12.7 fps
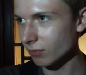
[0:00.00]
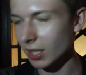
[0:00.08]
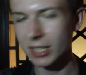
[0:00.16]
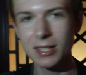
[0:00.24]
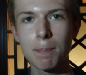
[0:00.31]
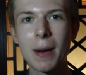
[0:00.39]

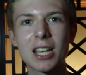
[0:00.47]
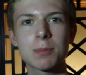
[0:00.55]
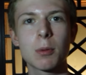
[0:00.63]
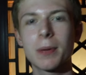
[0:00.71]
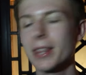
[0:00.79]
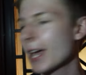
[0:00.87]
It's
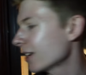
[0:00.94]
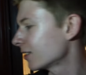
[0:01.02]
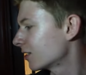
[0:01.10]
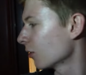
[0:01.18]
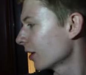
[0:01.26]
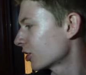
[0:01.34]
impossible, but that is
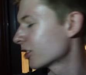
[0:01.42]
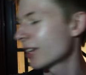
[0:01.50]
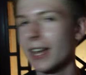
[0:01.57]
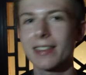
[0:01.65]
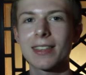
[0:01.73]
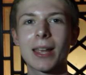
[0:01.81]
delicious.
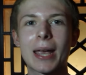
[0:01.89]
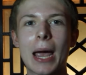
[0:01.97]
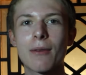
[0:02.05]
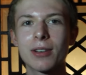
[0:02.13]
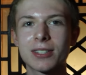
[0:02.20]
I get that like every